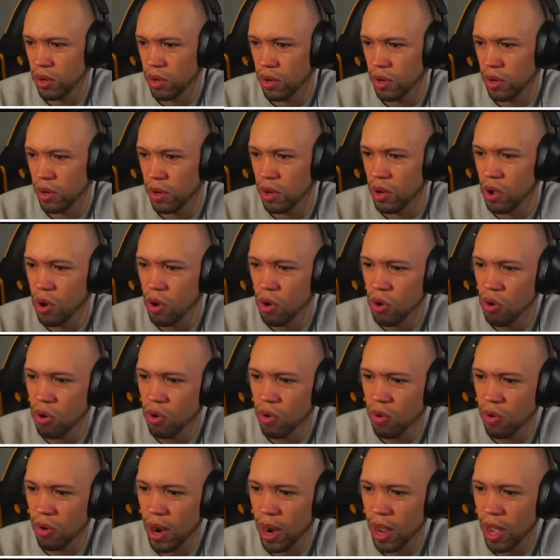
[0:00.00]
No
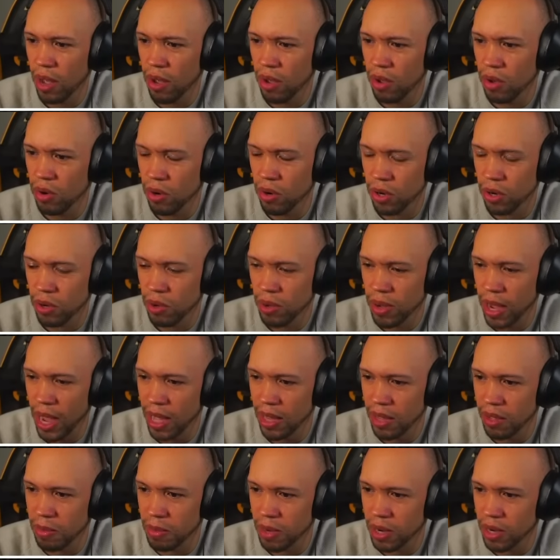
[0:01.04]
Growl or no
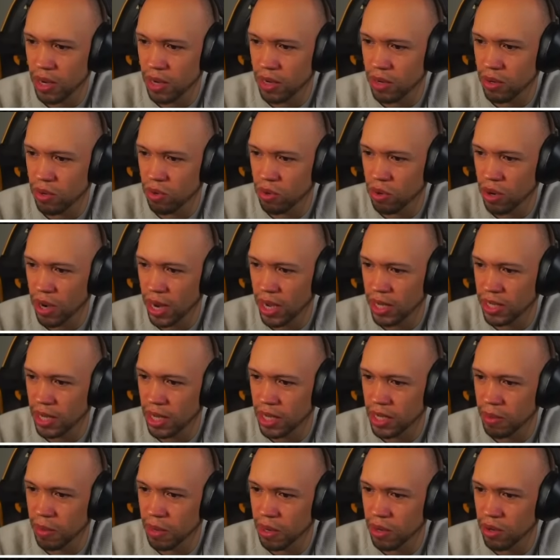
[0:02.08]
Gallantmon or
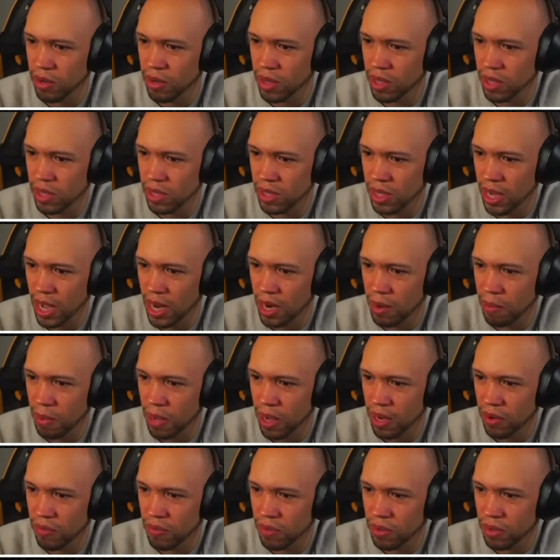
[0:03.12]
X-Antibody underneath is kind of
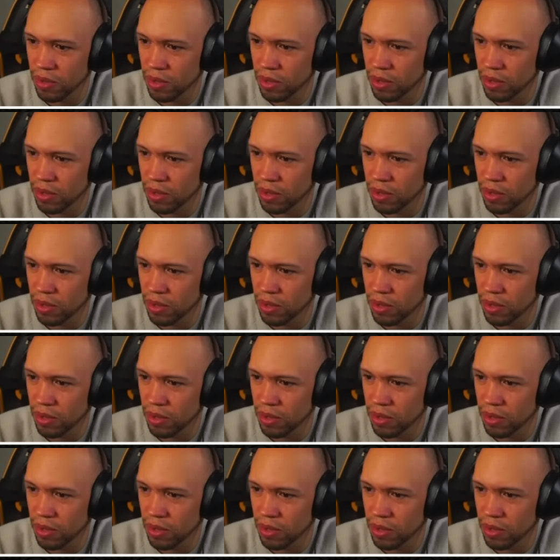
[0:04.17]
painful.